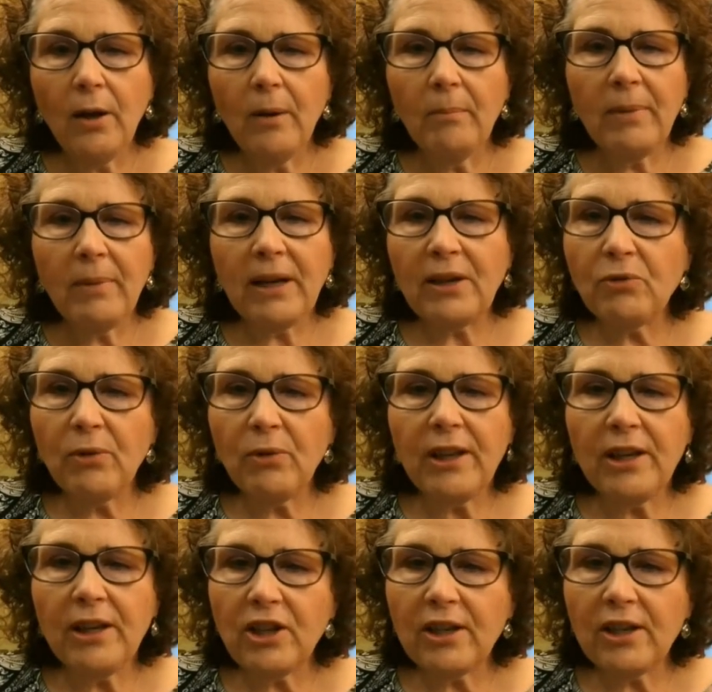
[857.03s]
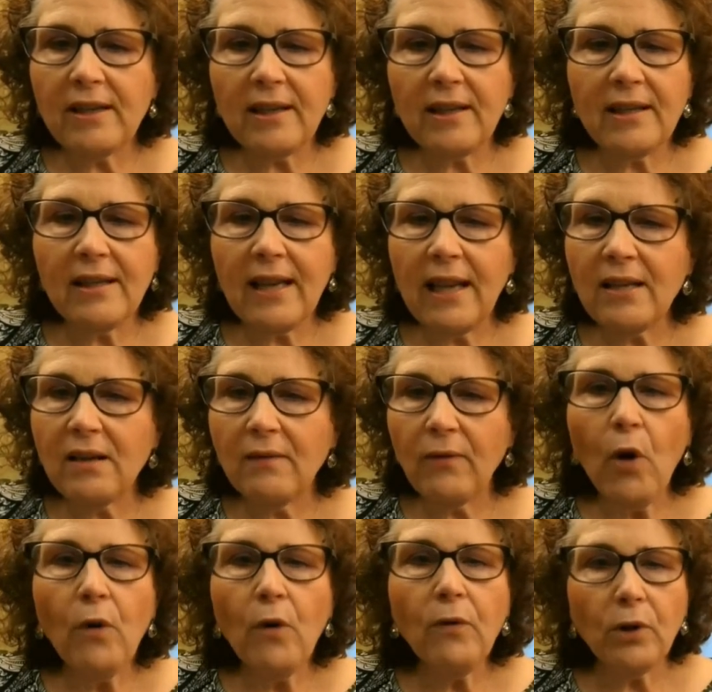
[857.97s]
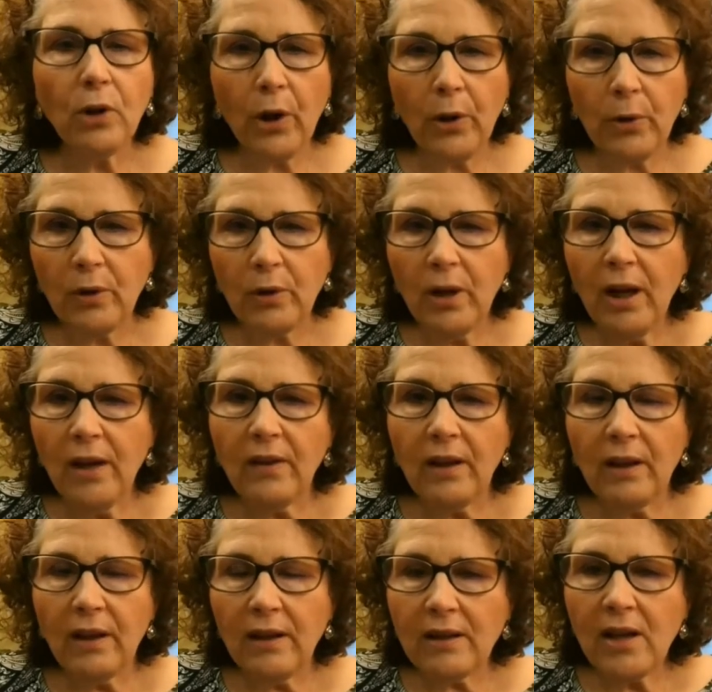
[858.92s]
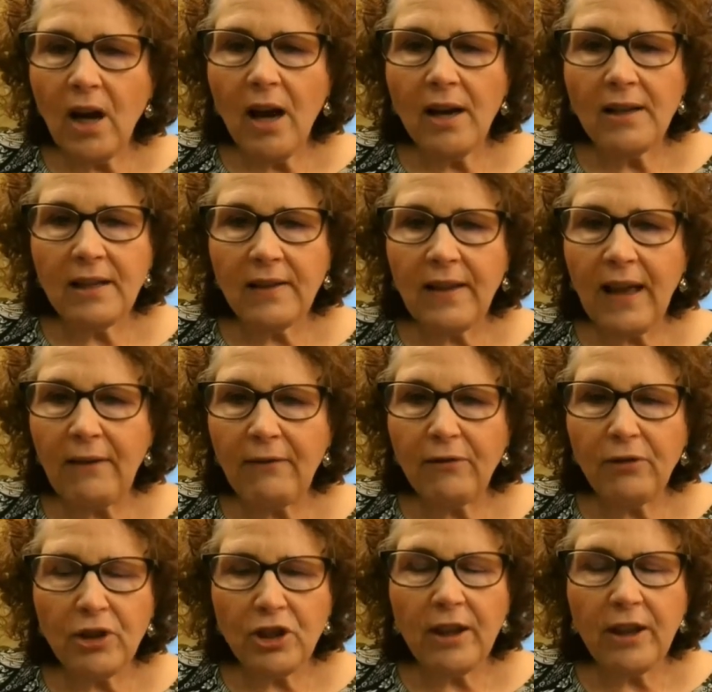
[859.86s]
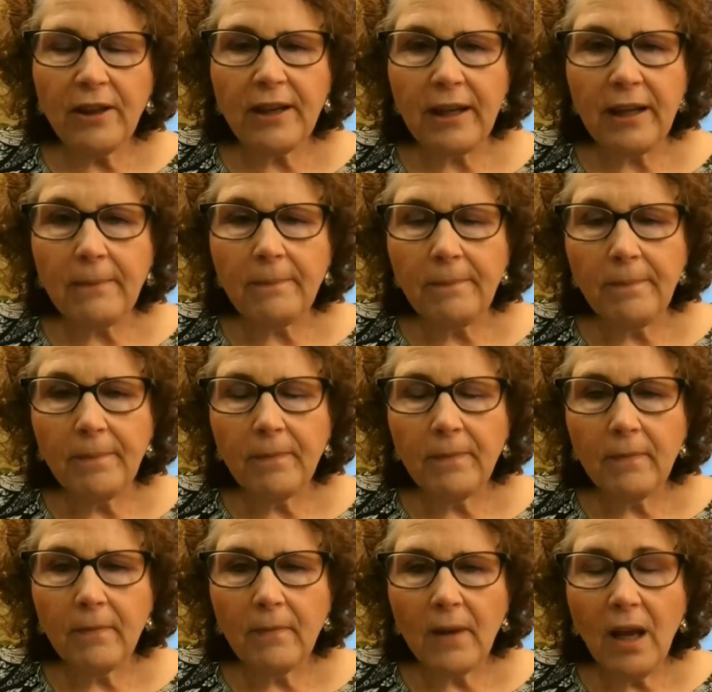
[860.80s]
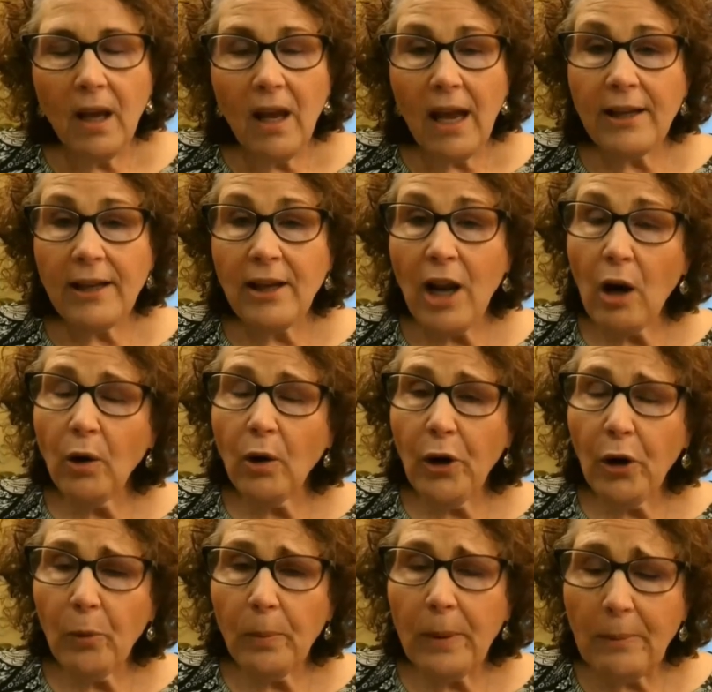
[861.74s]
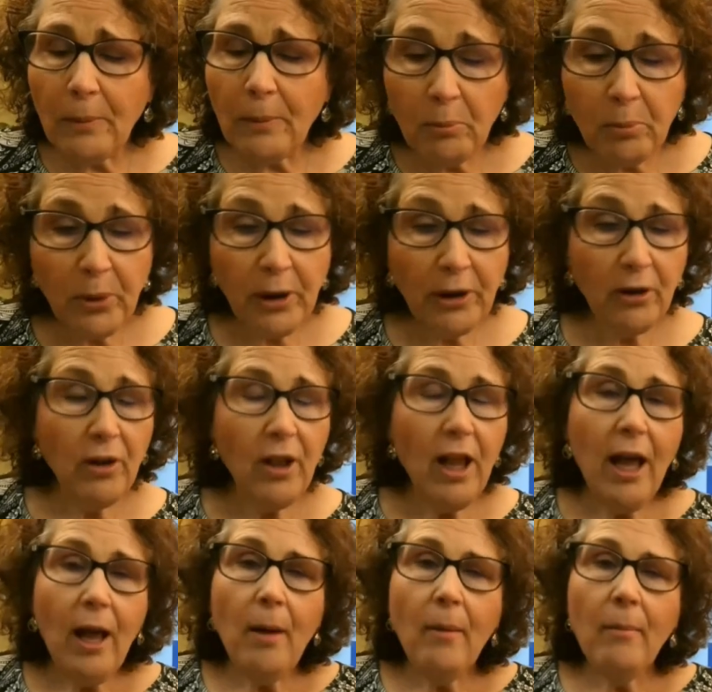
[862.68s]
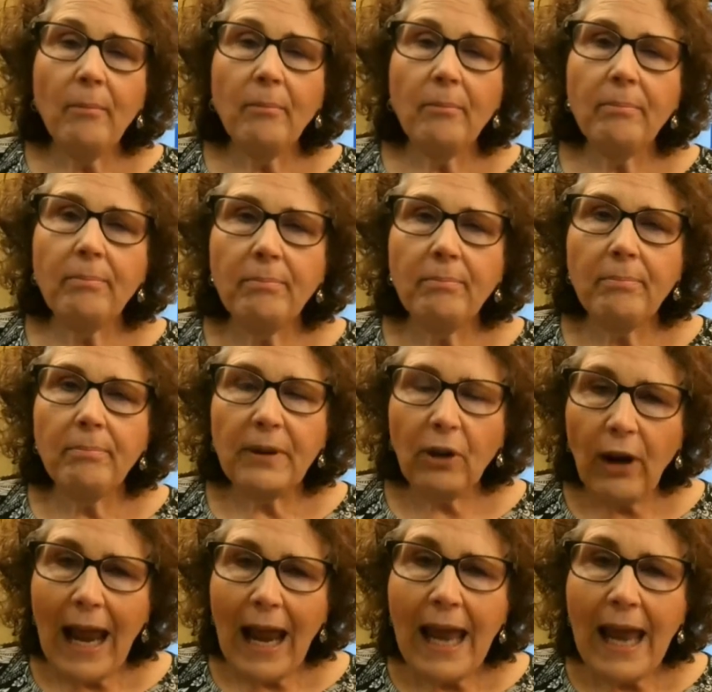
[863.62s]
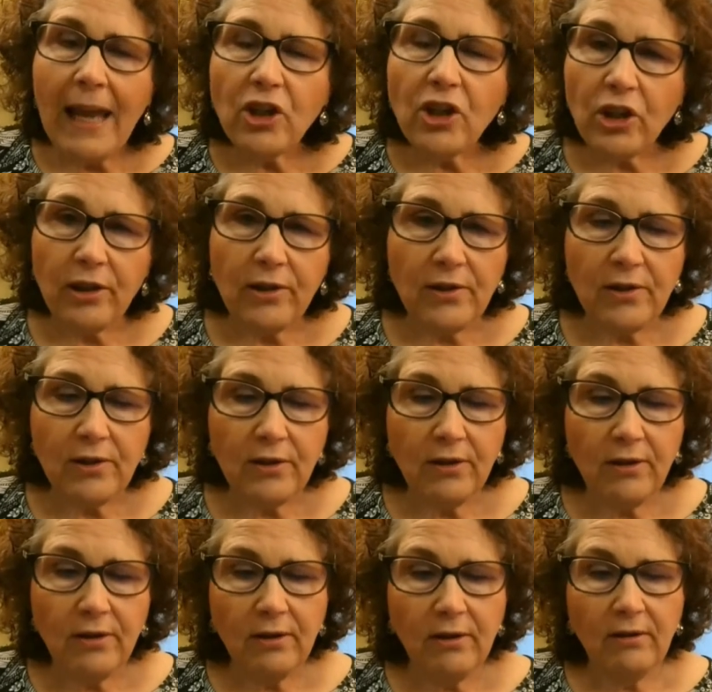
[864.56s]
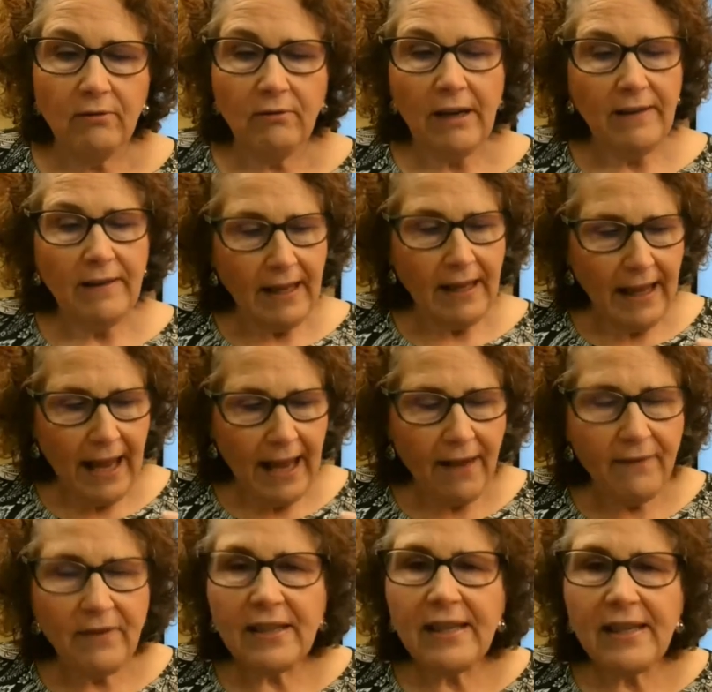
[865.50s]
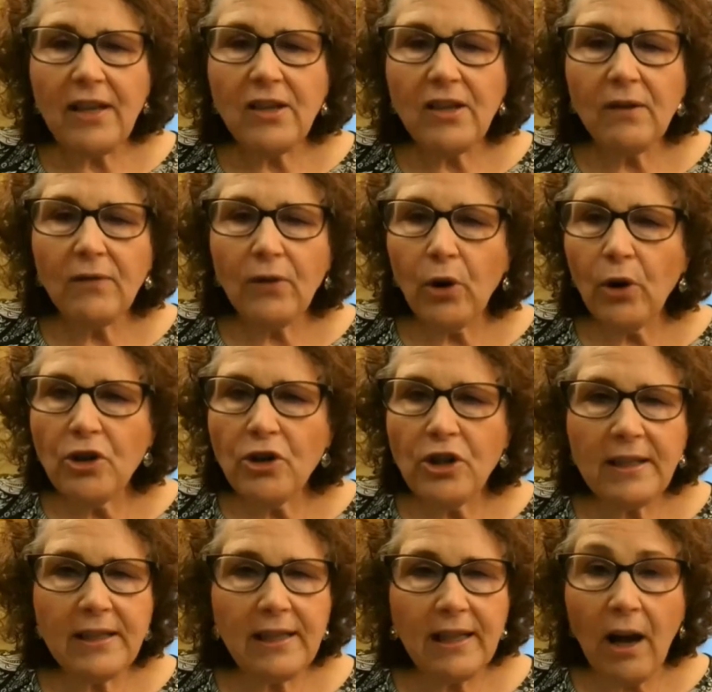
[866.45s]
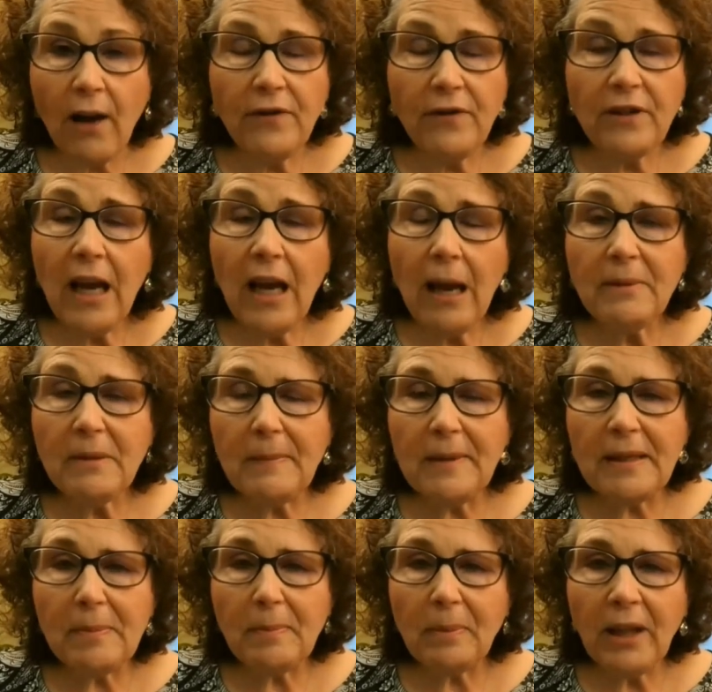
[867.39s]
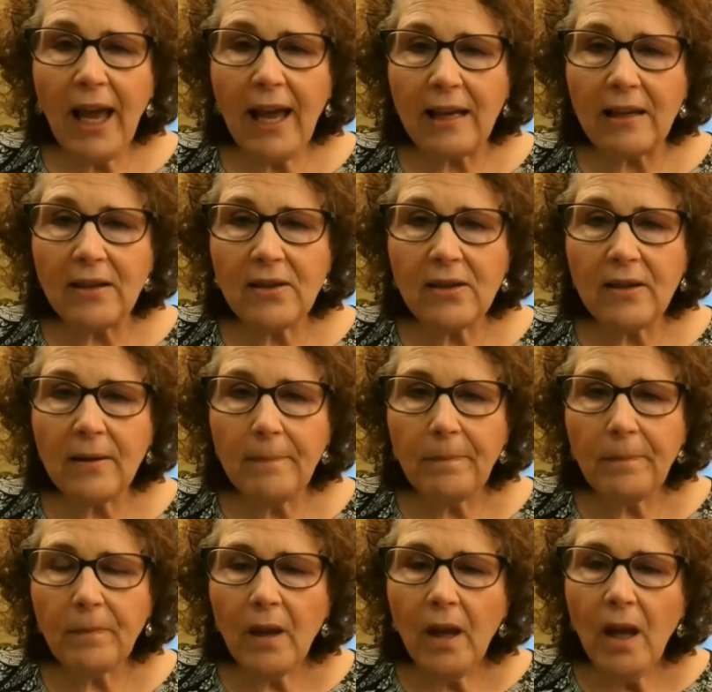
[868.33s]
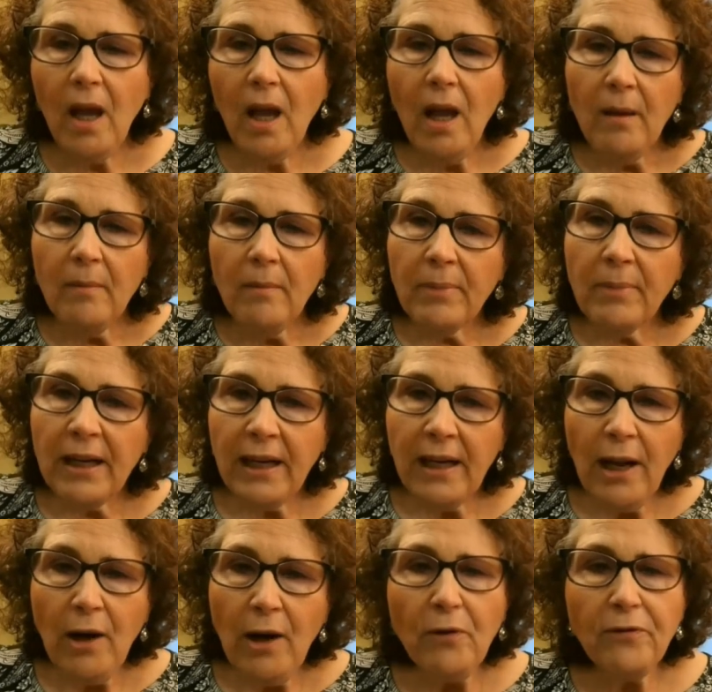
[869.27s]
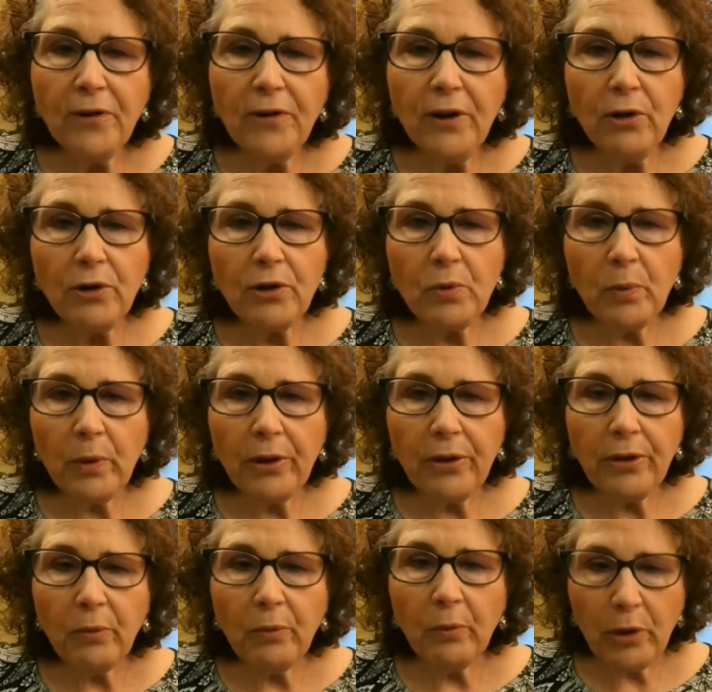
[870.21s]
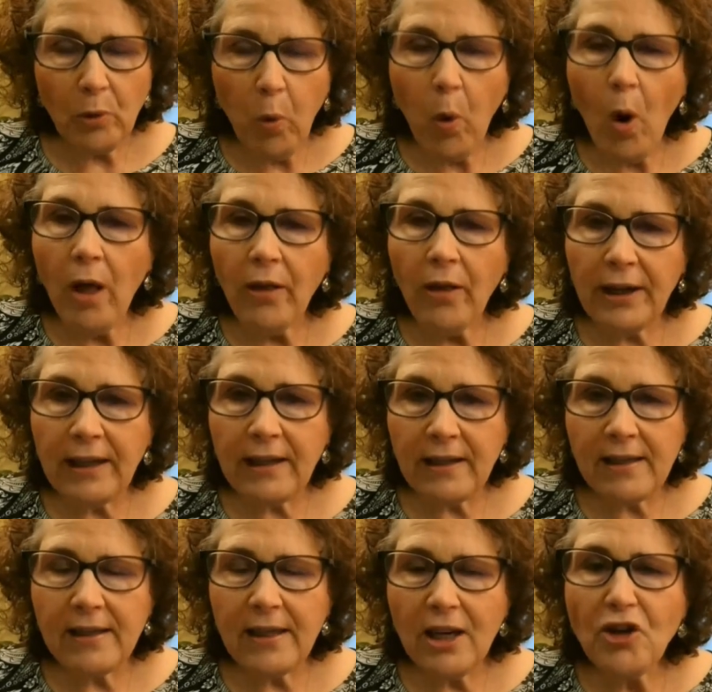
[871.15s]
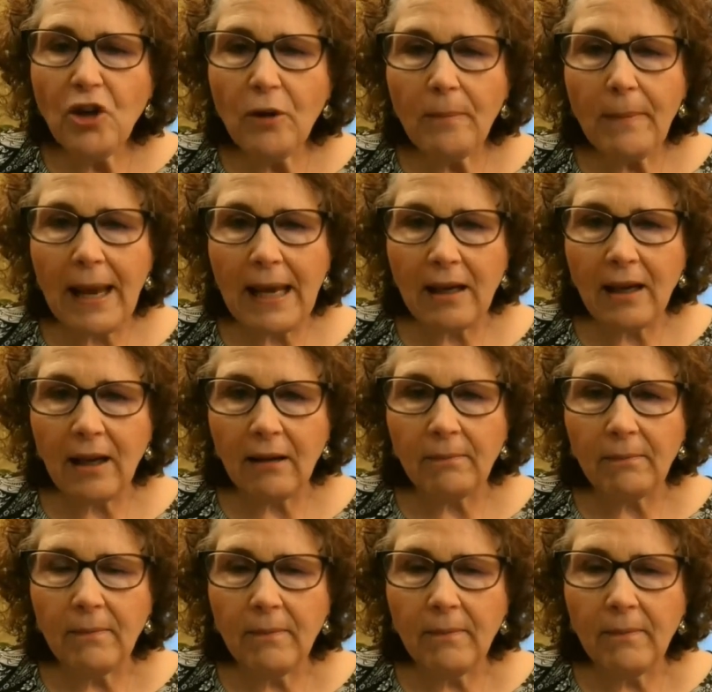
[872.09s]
But it's really just this sense of overload that's causing that fragility. And not only are people brittle, but they're anxious. Right? They have a sense of urgency, oftentimes misplaced, but it interferes with quality decision making.